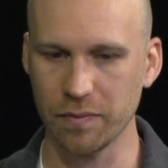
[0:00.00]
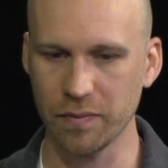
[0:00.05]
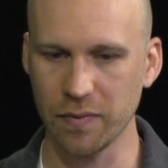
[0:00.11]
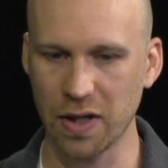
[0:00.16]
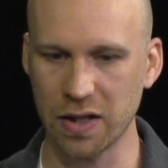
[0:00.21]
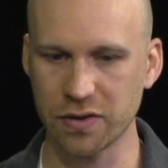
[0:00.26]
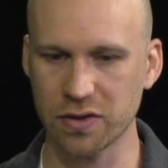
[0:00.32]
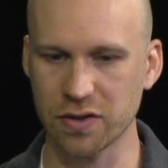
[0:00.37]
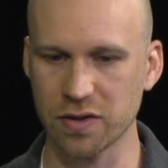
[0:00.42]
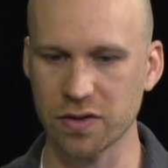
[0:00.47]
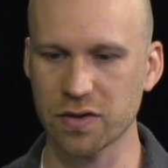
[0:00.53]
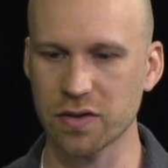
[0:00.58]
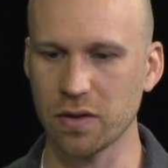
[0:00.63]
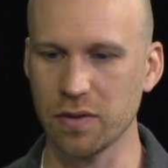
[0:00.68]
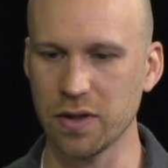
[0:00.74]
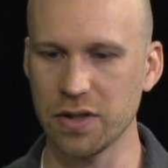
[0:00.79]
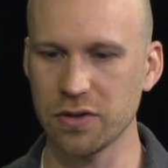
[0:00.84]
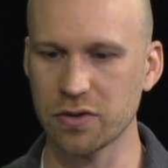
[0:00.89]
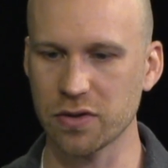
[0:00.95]
It's just so
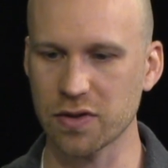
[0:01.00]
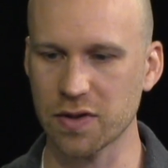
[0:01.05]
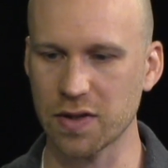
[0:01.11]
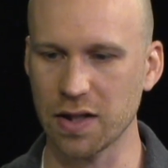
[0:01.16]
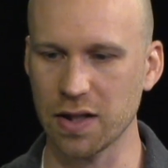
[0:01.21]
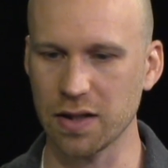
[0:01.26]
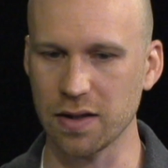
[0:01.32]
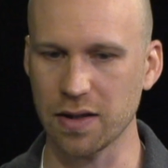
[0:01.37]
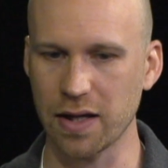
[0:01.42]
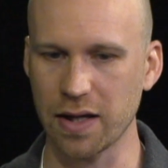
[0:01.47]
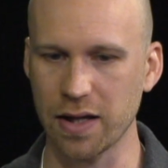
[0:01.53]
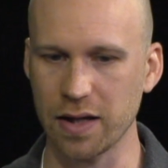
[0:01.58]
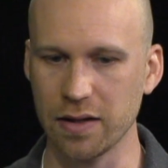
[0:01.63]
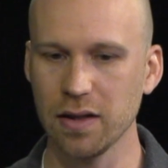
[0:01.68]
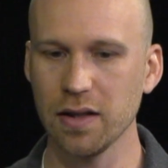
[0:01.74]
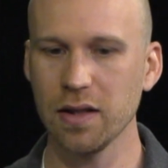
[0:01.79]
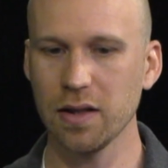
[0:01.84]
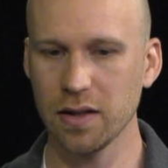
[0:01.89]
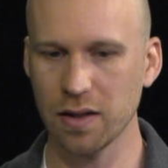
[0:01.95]
interesting that,
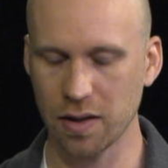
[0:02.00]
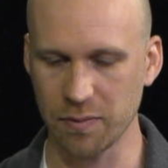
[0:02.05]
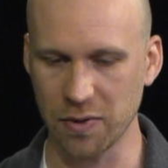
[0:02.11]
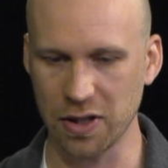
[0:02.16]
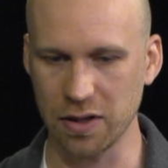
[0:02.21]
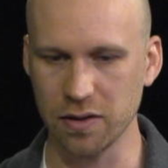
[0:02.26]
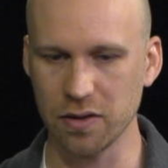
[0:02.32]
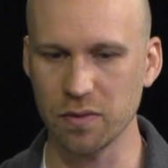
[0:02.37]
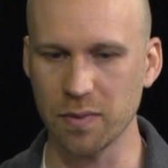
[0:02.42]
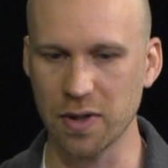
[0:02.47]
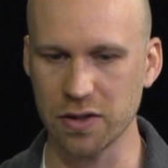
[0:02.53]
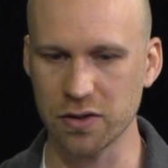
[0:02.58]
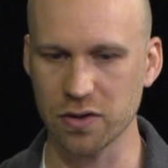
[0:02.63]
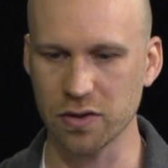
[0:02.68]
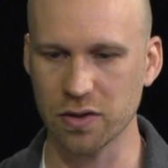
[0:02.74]
I mean, you mentioned